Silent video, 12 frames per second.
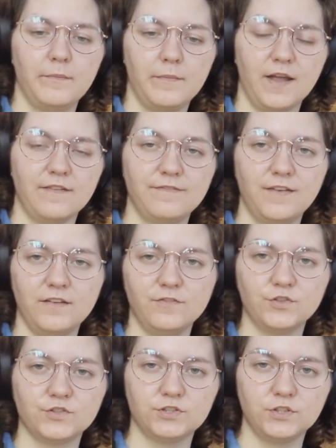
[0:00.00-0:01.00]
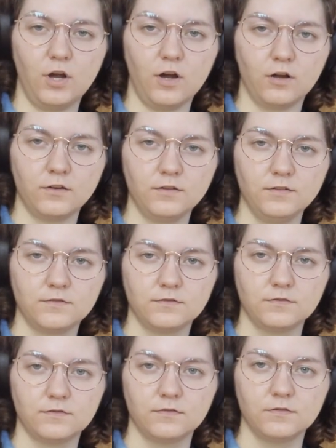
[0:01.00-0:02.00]
My favorite song
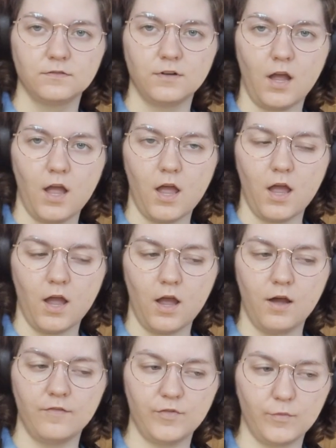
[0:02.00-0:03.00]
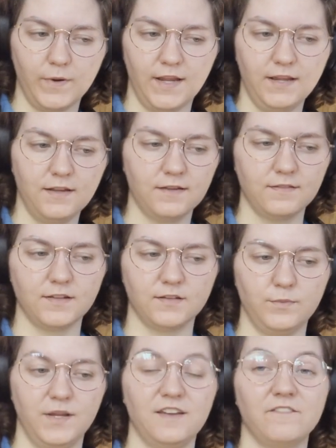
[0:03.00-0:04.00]
of the week
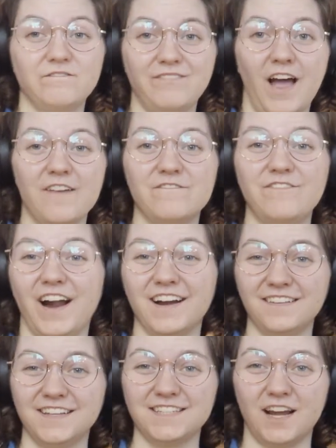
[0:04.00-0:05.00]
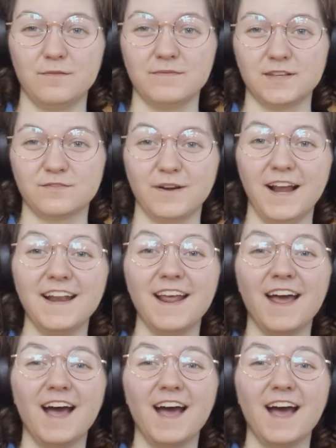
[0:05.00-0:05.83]
this week, I finally timed this right.